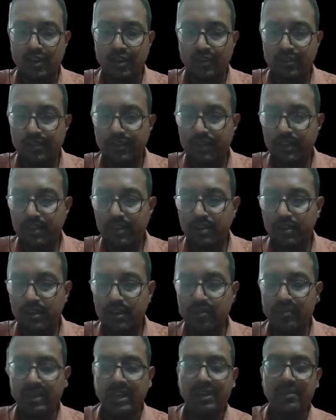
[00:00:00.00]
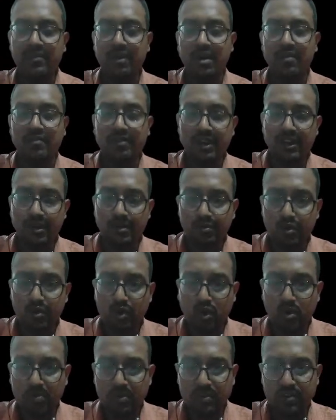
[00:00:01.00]
Hello everyone, a very warm welcome to
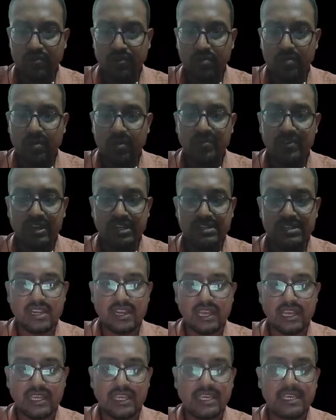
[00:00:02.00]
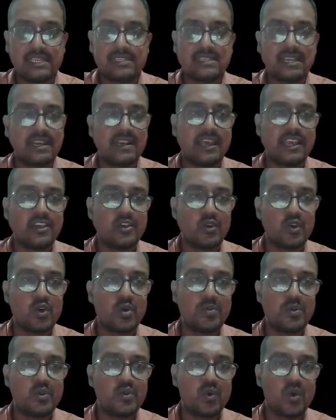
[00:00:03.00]
our platform of National IAS, and I
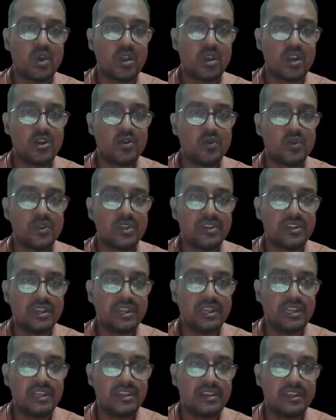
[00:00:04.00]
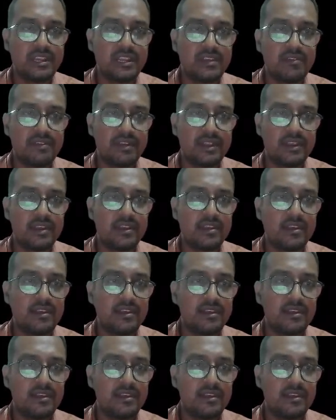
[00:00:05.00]
hope you all are doing really well.